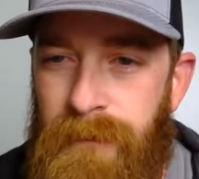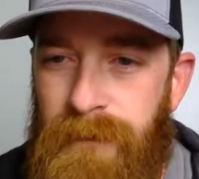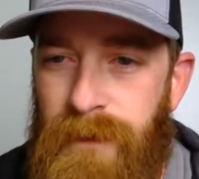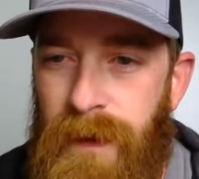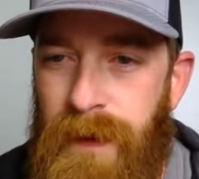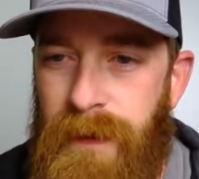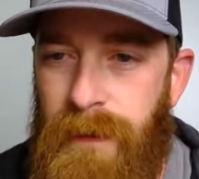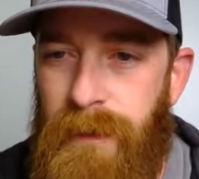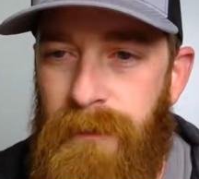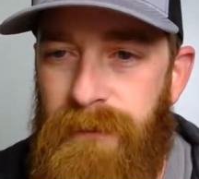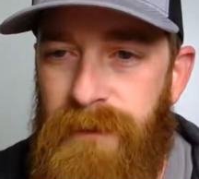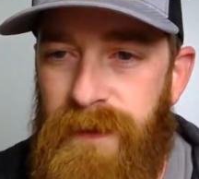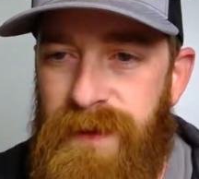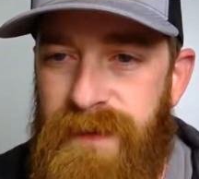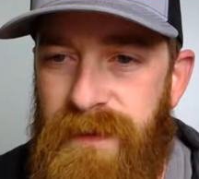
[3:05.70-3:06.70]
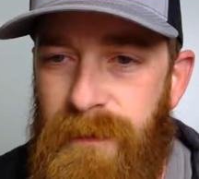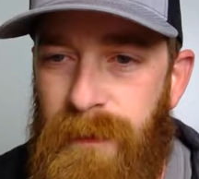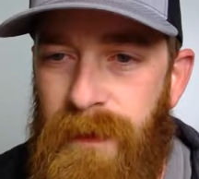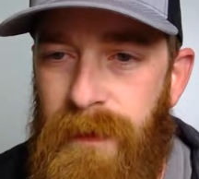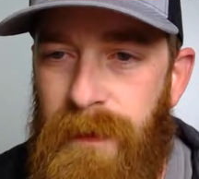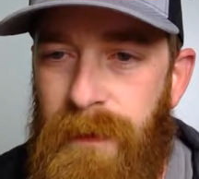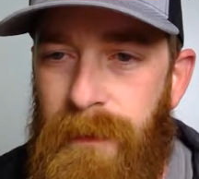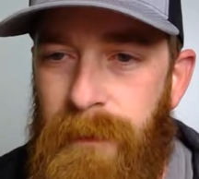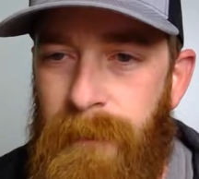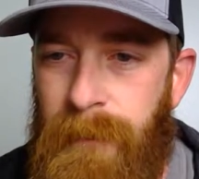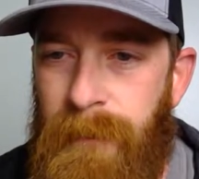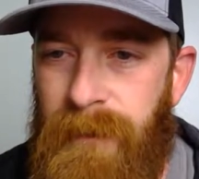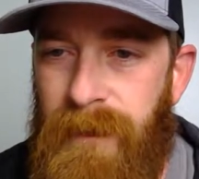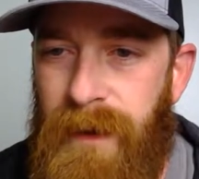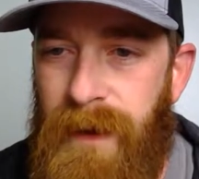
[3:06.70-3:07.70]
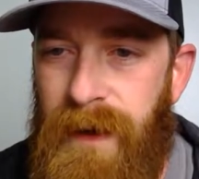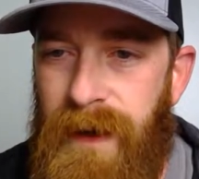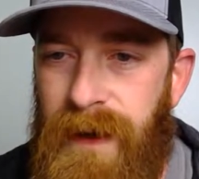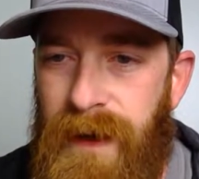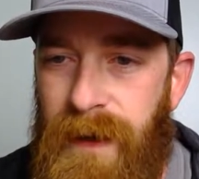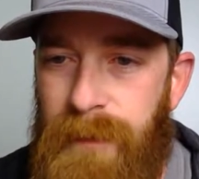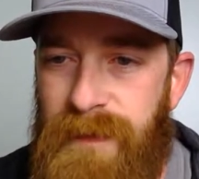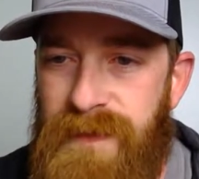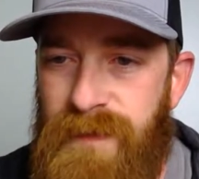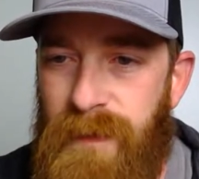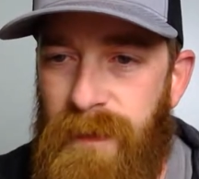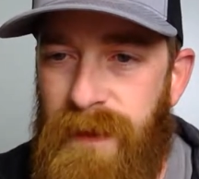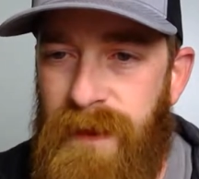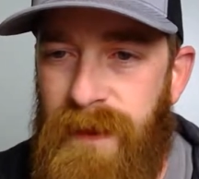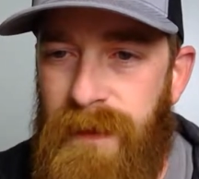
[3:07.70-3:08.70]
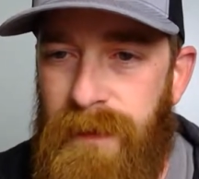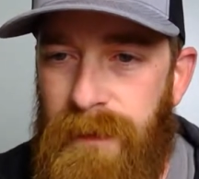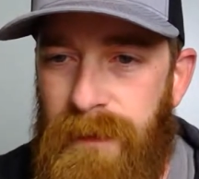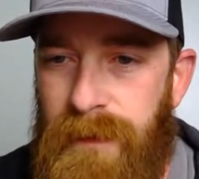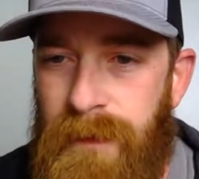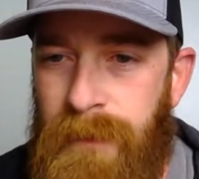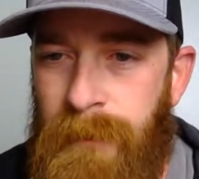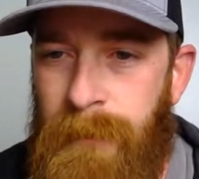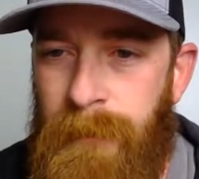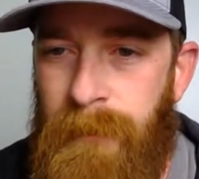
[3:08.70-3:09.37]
Frank, going fishing tomorrow? I am as well.